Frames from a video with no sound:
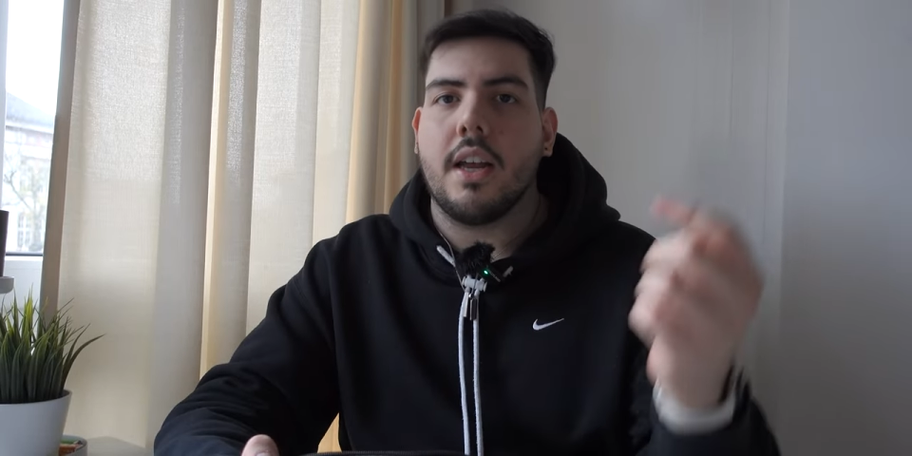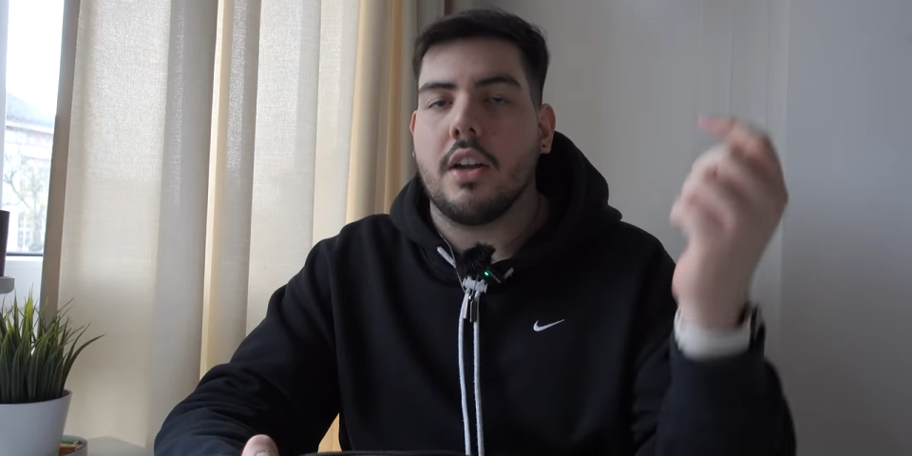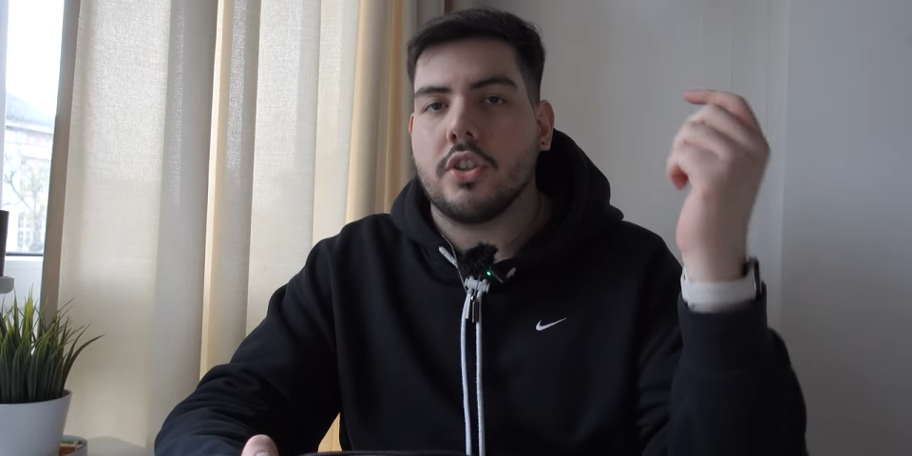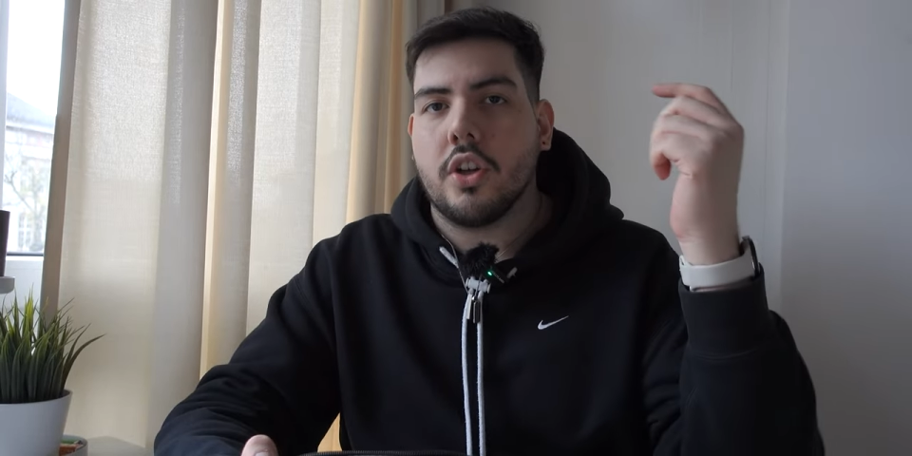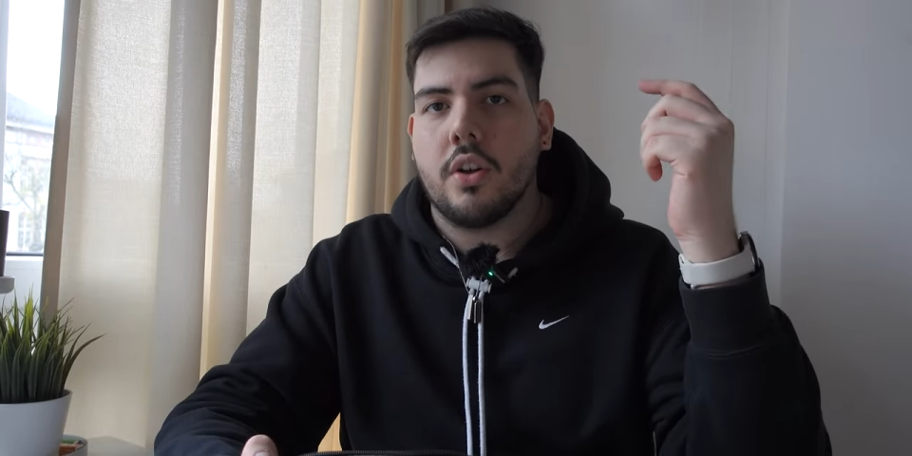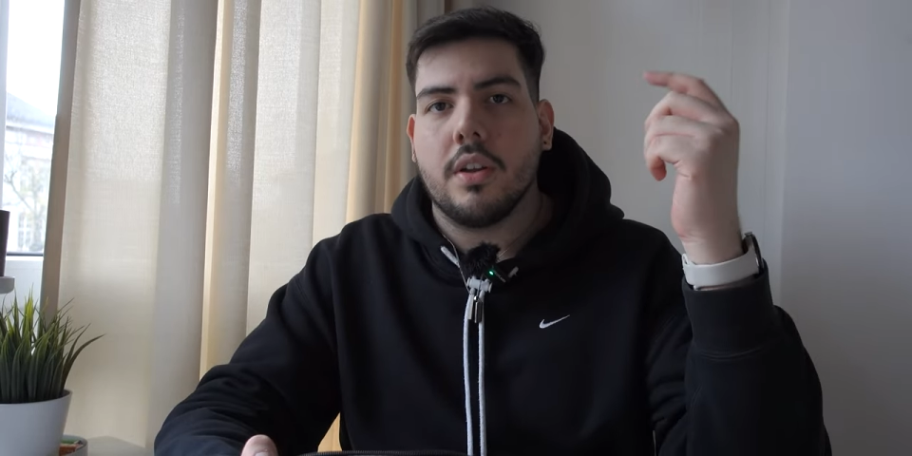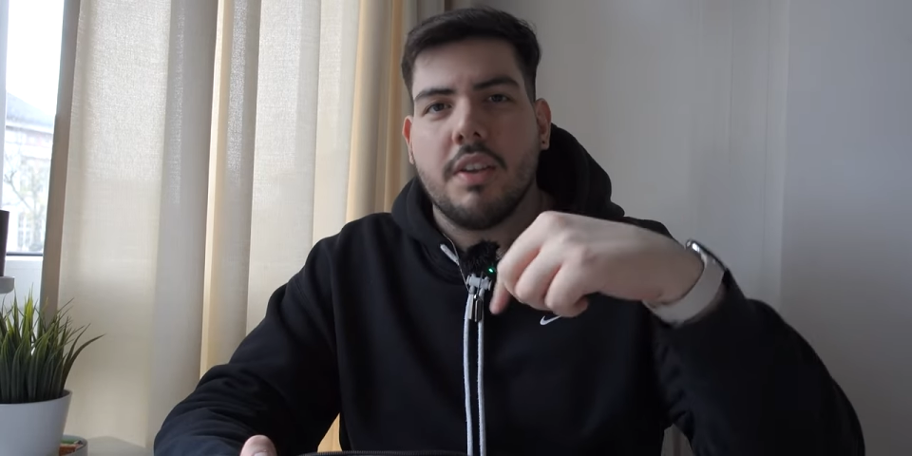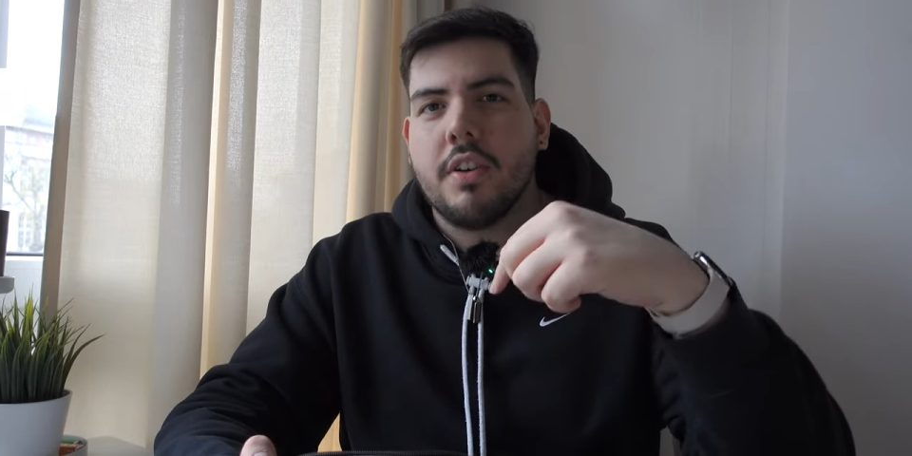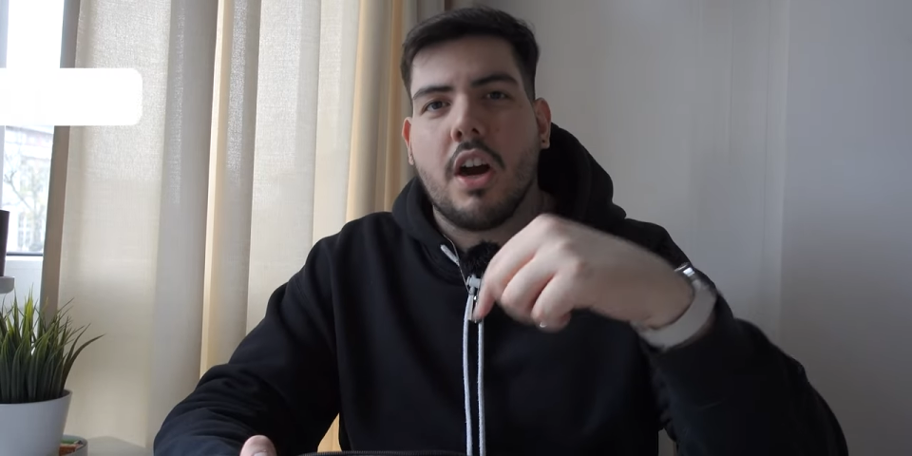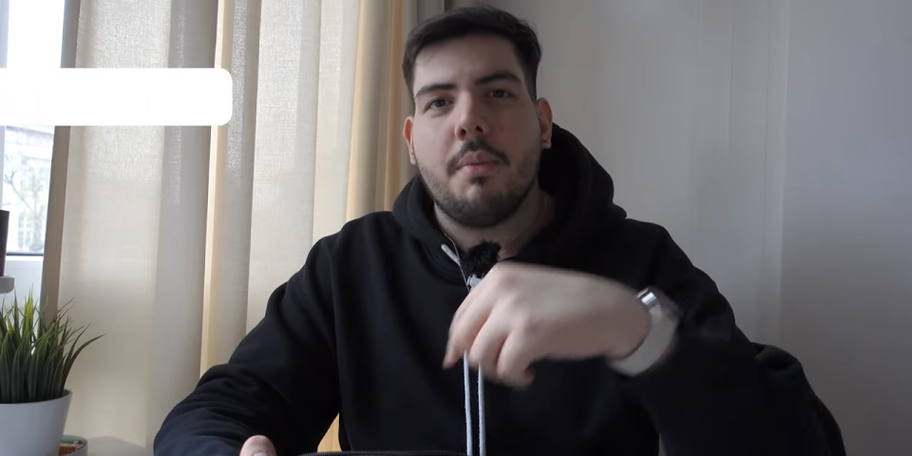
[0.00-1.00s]
and also
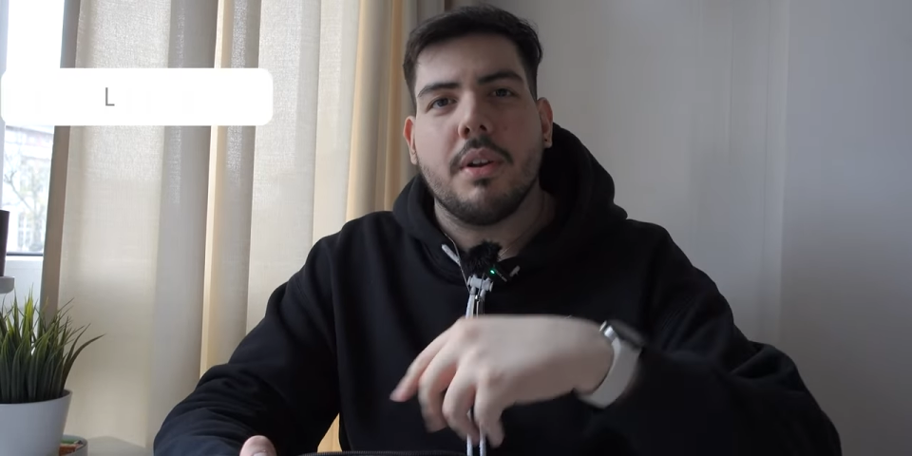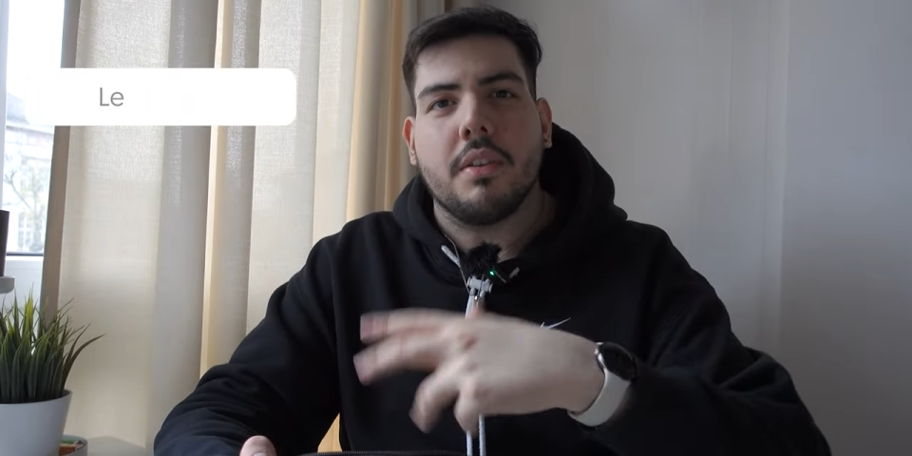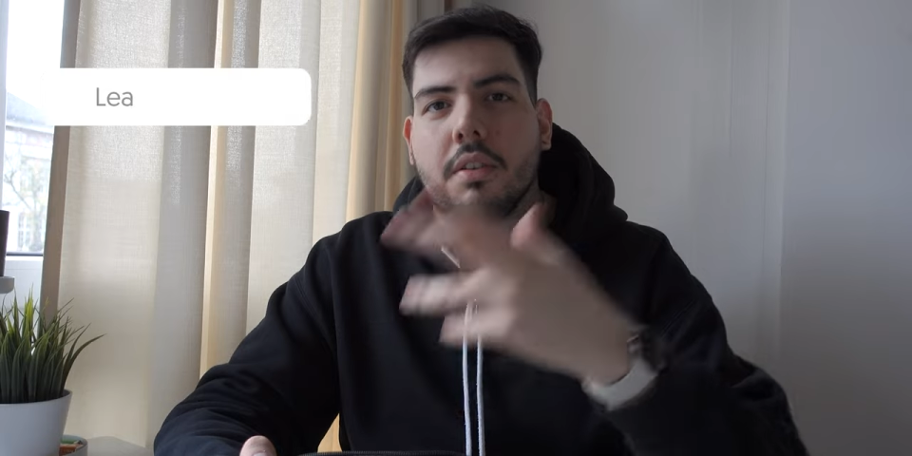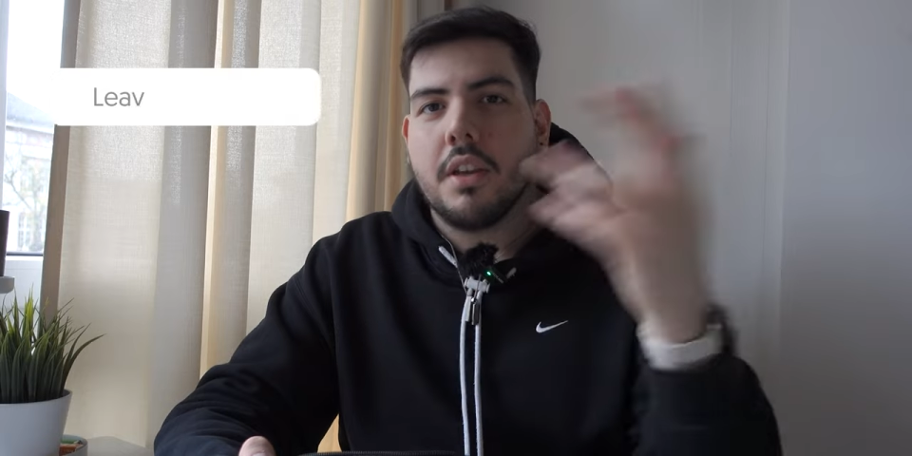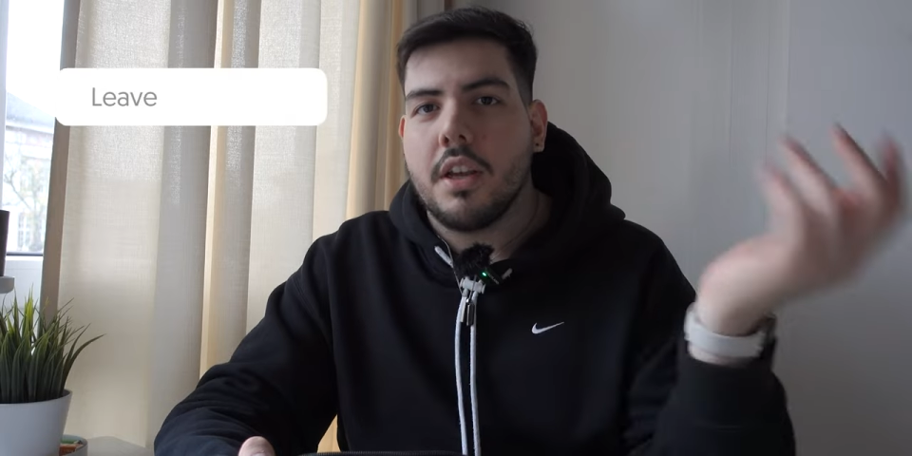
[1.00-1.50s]
leave a comment